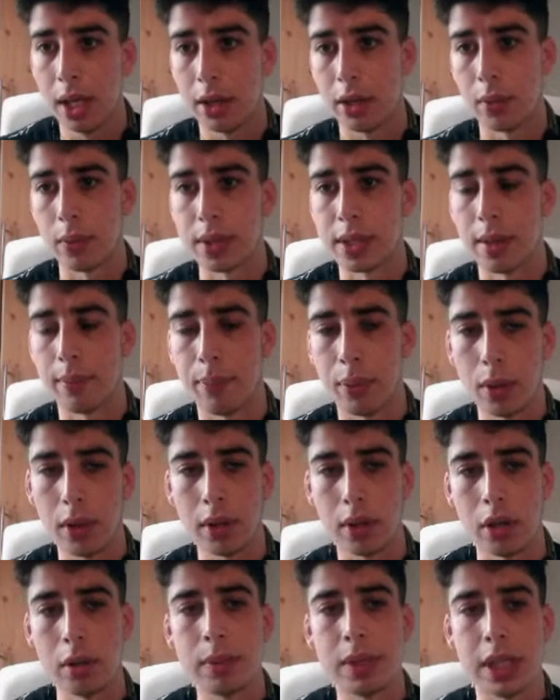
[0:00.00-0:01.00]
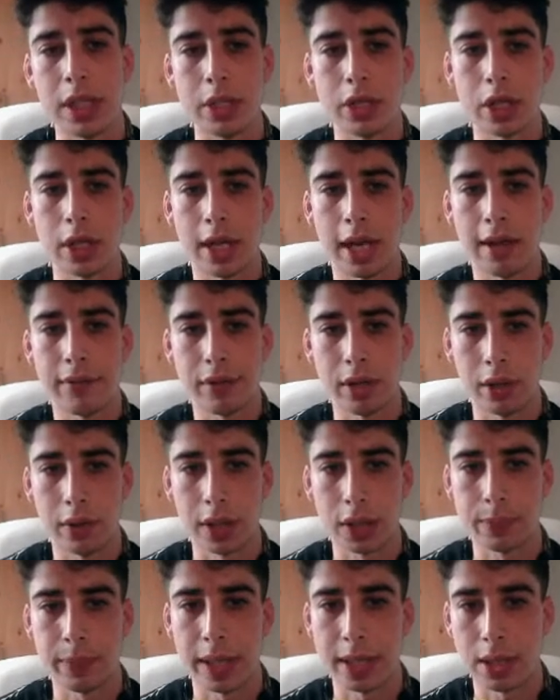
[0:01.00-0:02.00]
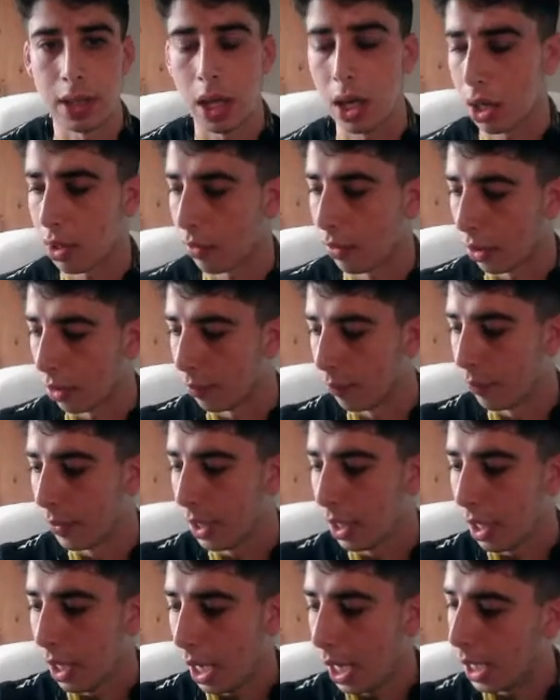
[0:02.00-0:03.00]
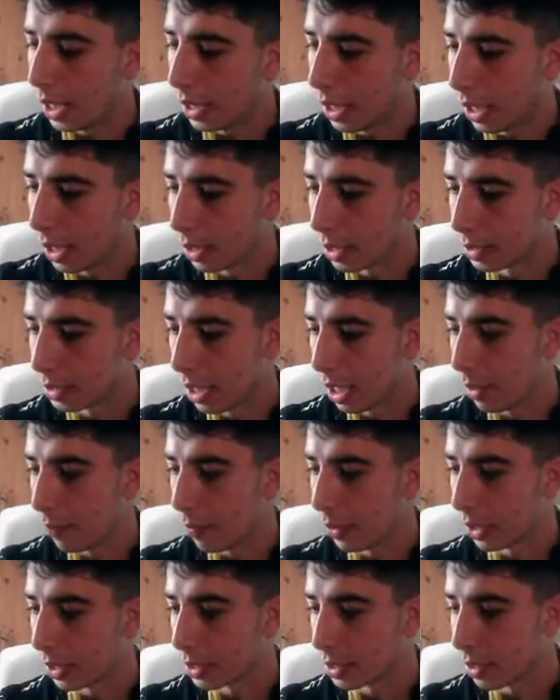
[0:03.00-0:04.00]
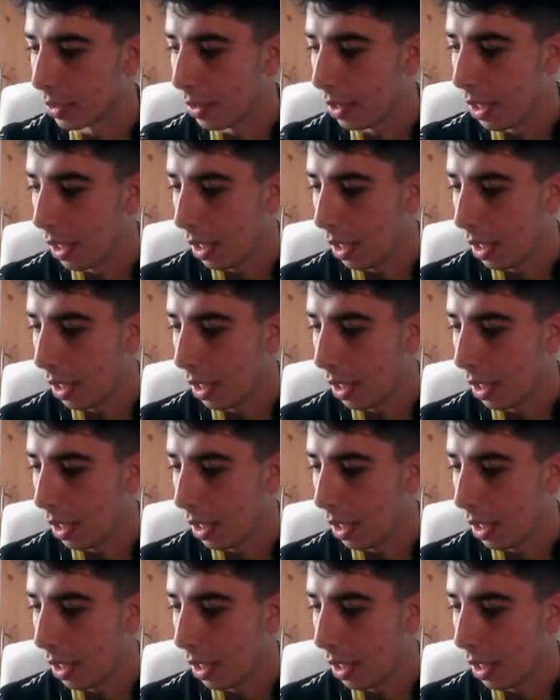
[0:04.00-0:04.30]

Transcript: There was a Bullet Club T-shirt left in Chris Bay's locker room, and then at the tapings,